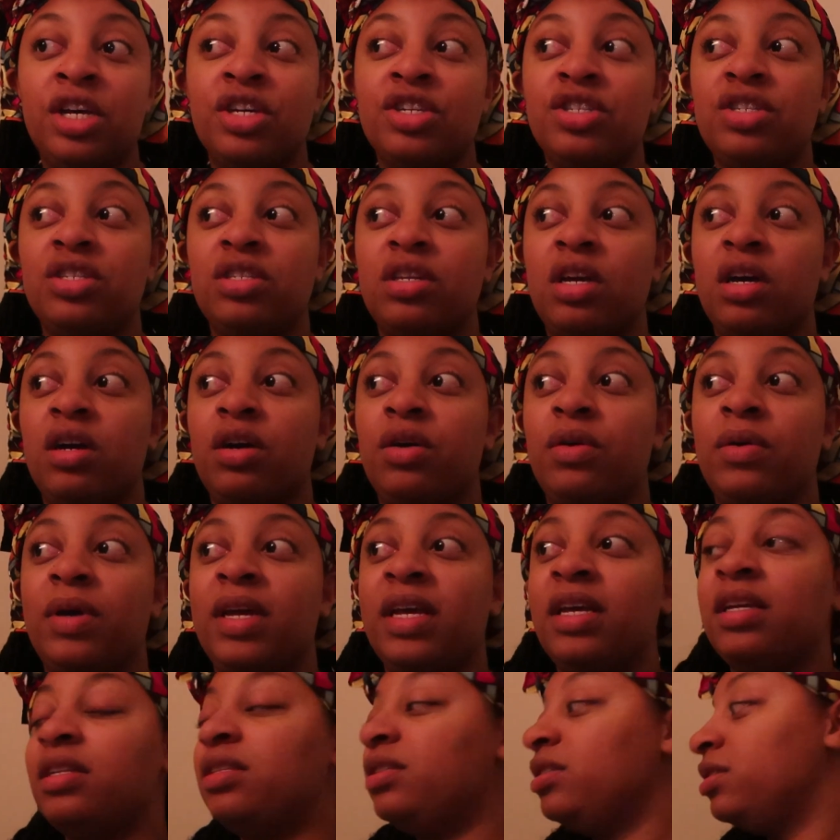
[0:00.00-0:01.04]
So
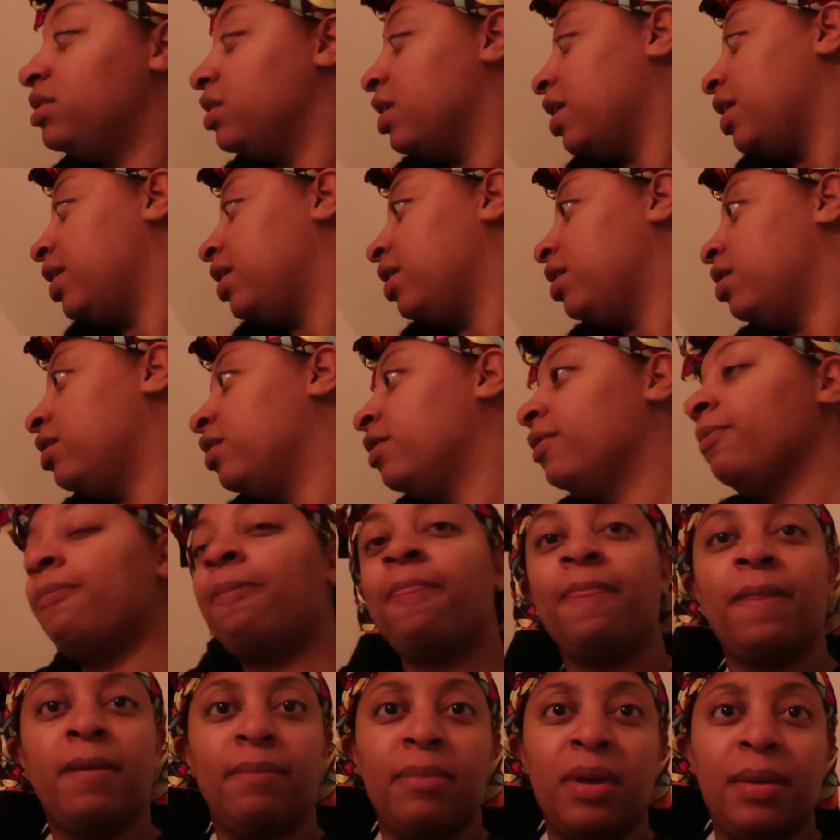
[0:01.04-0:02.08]
it's like
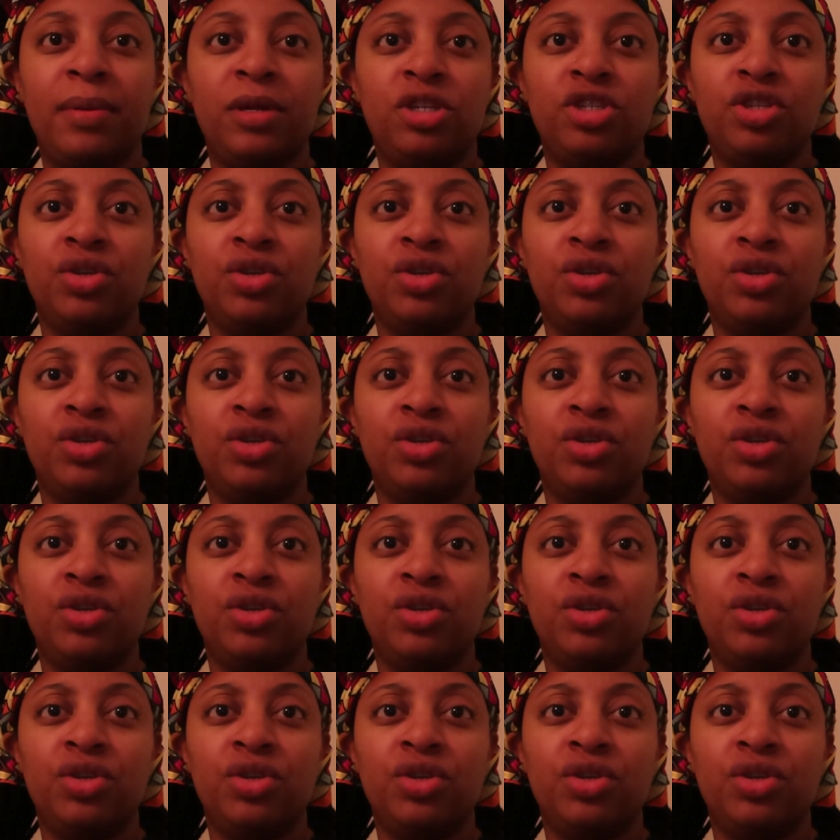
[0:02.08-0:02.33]
maybe